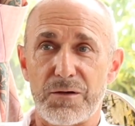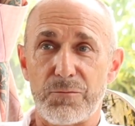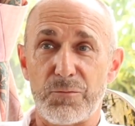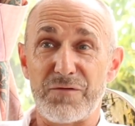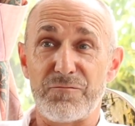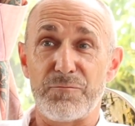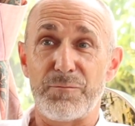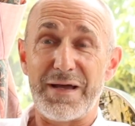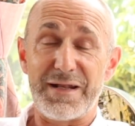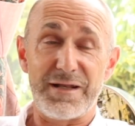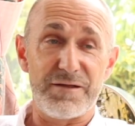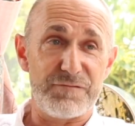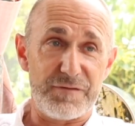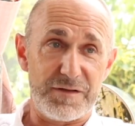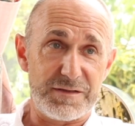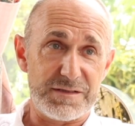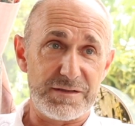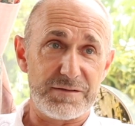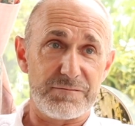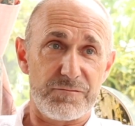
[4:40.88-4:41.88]
We've
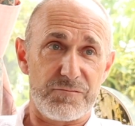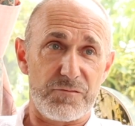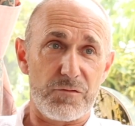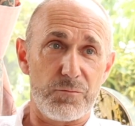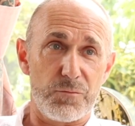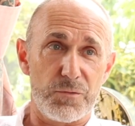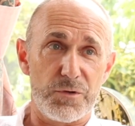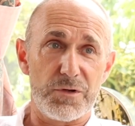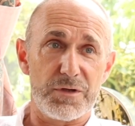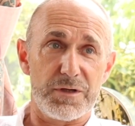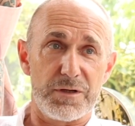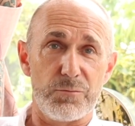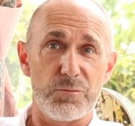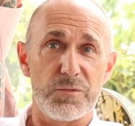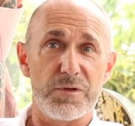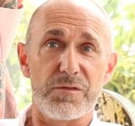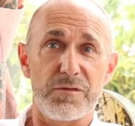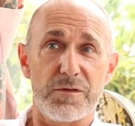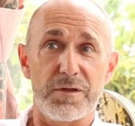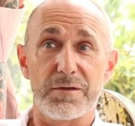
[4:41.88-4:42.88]
benefited from working
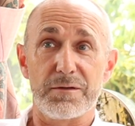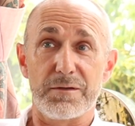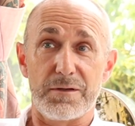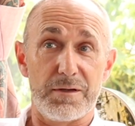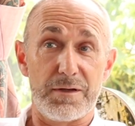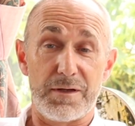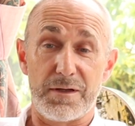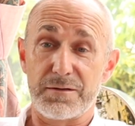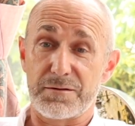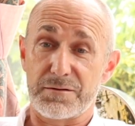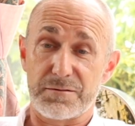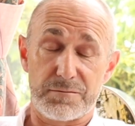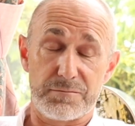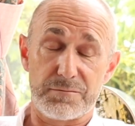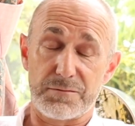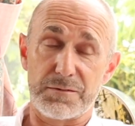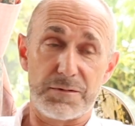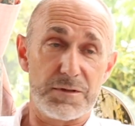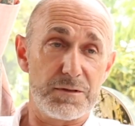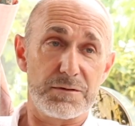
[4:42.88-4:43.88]
with you, as
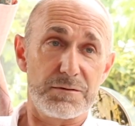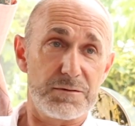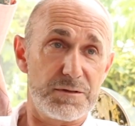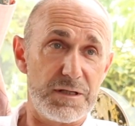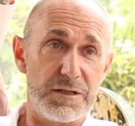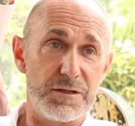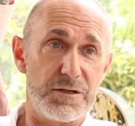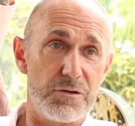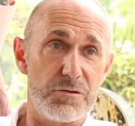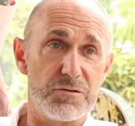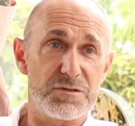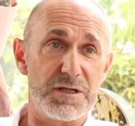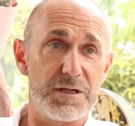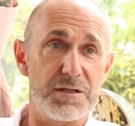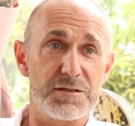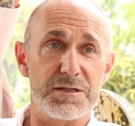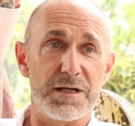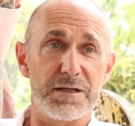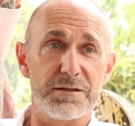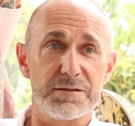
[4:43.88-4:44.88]
the
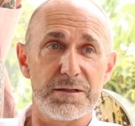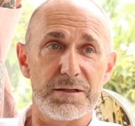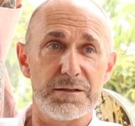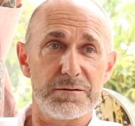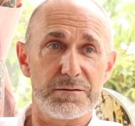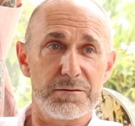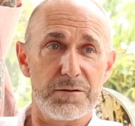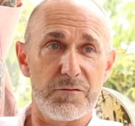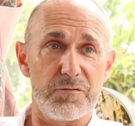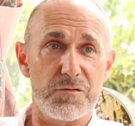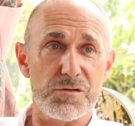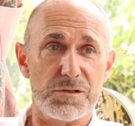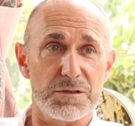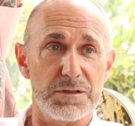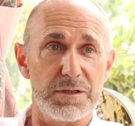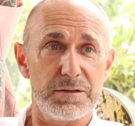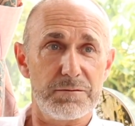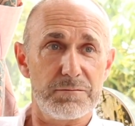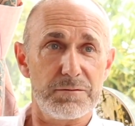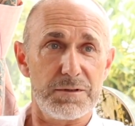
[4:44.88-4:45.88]
CQC standing
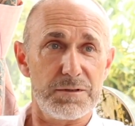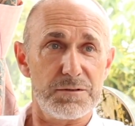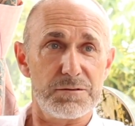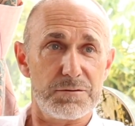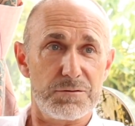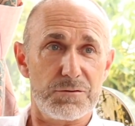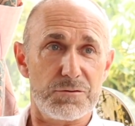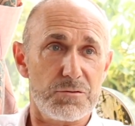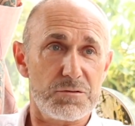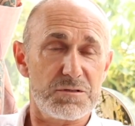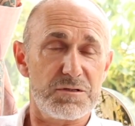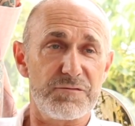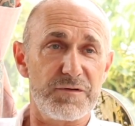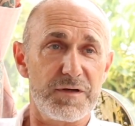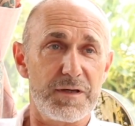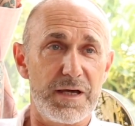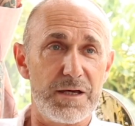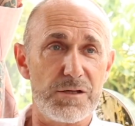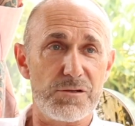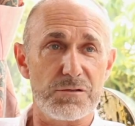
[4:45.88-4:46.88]
obviously is
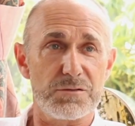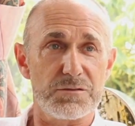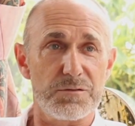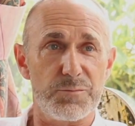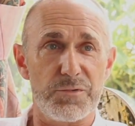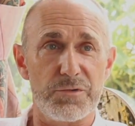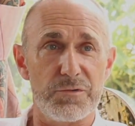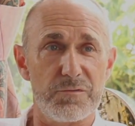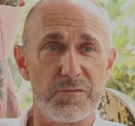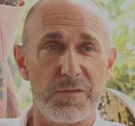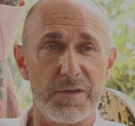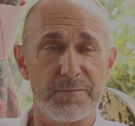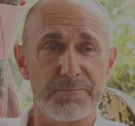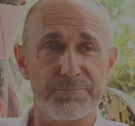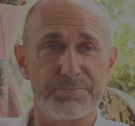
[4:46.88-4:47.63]
justification to prove that.